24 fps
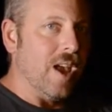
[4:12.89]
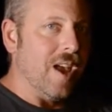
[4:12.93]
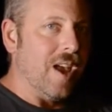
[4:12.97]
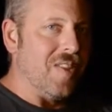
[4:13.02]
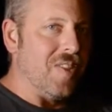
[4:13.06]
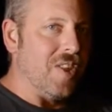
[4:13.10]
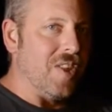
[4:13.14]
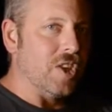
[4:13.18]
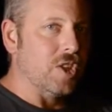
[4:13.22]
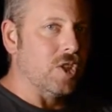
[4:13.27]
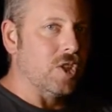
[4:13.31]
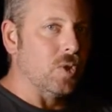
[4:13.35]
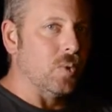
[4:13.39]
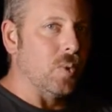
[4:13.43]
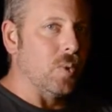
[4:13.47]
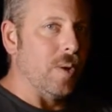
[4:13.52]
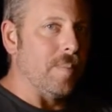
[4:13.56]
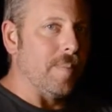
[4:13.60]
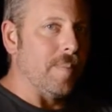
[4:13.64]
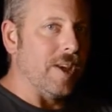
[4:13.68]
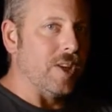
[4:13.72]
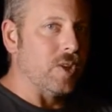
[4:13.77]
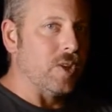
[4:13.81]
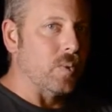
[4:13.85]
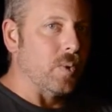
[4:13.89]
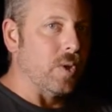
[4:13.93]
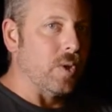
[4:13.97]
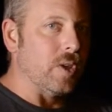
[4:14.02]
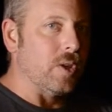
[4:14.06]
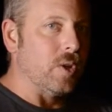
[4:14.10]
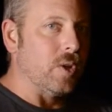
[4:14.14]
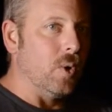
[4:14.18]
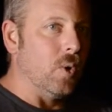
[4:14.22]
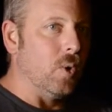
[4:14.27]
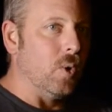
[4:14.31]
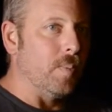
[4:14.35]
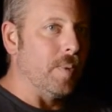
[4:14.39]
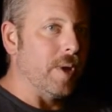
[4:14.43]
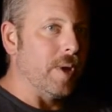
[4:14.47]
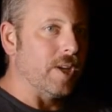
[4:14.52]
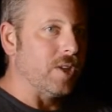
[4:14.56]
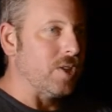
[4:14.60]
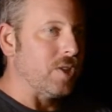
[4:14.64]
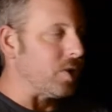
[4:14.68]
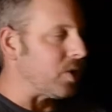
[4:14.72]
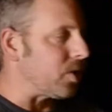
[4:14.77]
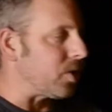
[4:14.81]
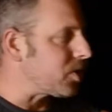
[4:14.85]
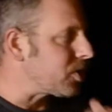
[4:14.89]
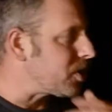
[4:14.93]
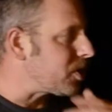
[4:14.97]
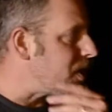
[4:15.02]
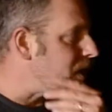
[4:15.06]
And this is what makes really cool pictures.